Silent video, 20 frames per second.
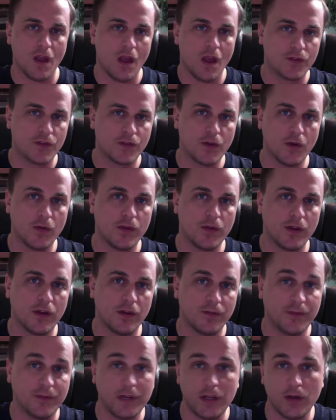So
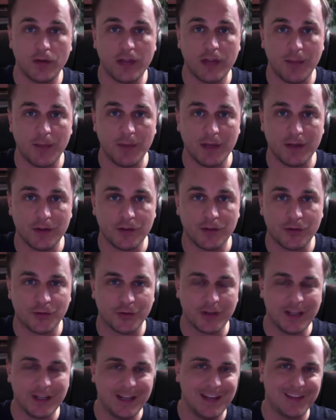the video game
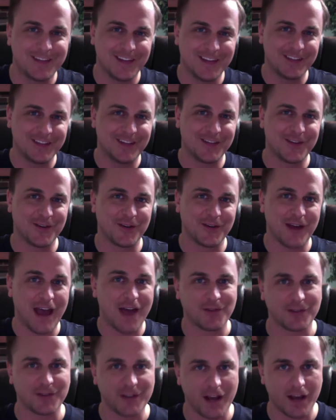industry eats into their
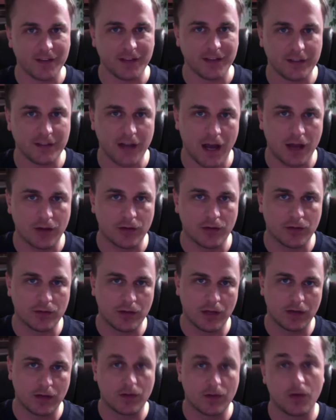advertising dollars,
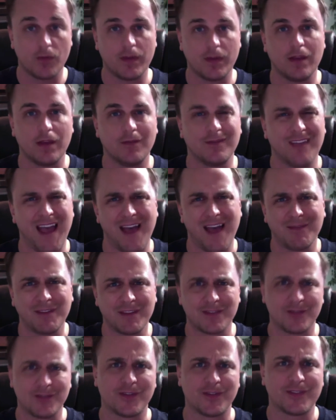and so they have
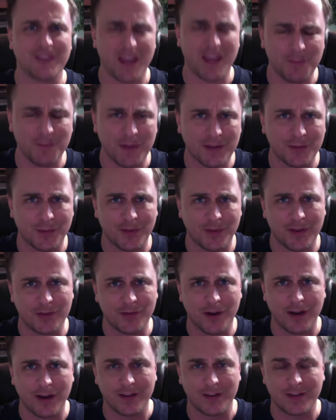these little segments where they
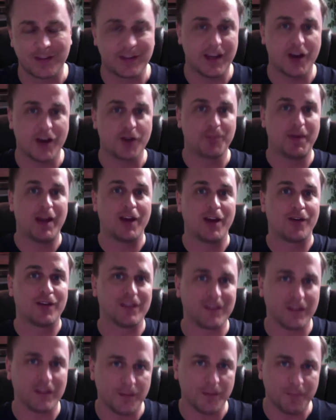try to scare
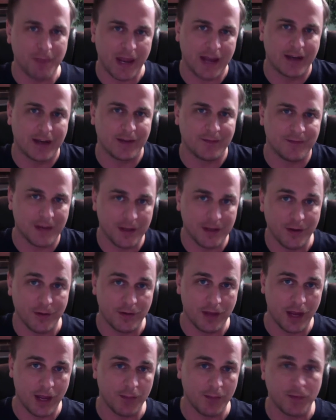parents into banning video
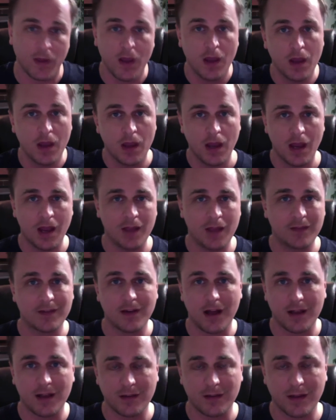games. It's
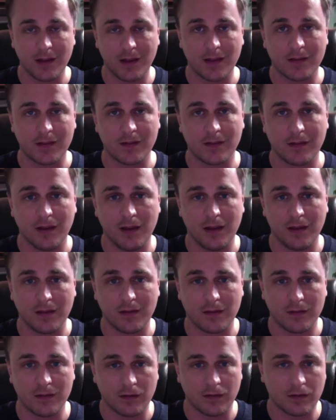nonsense.
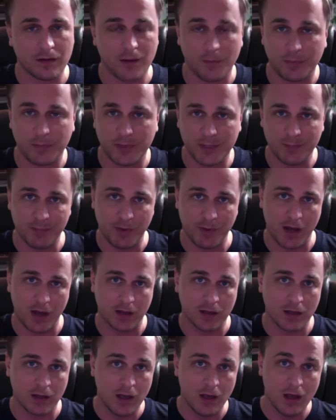It's complete
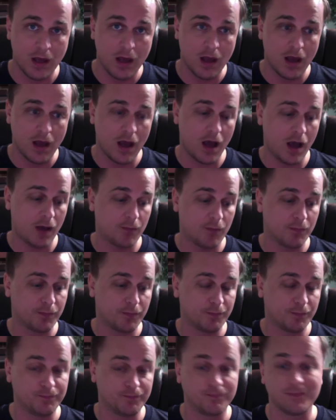bunk.
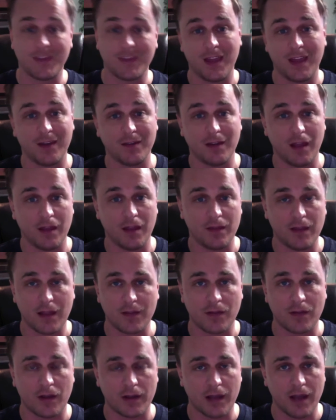And
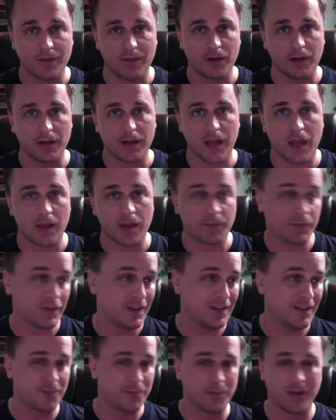that's all I got for today.
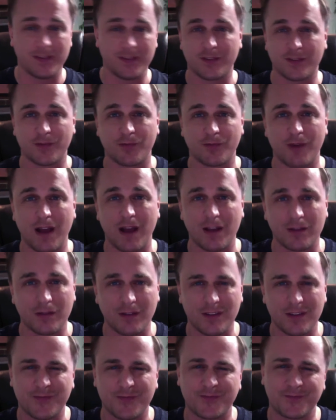Please spread this around, so
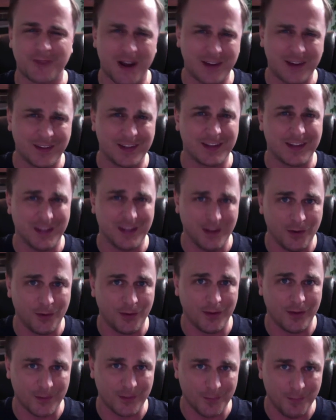let's finally kill
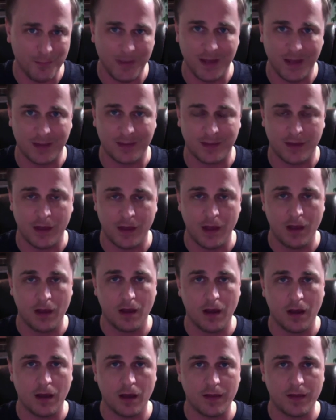this myth
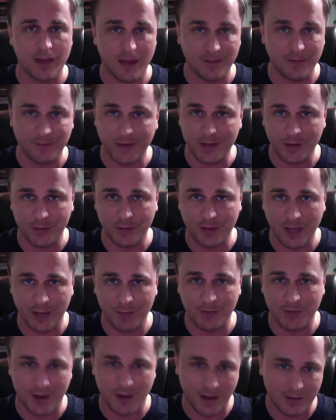that video
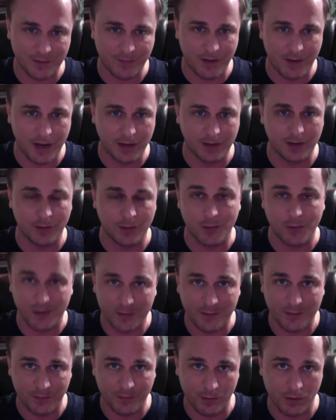games cause violence
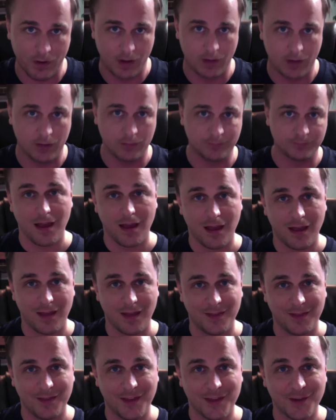once and for all.
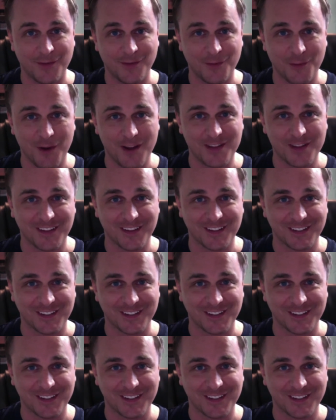Thank you for watching.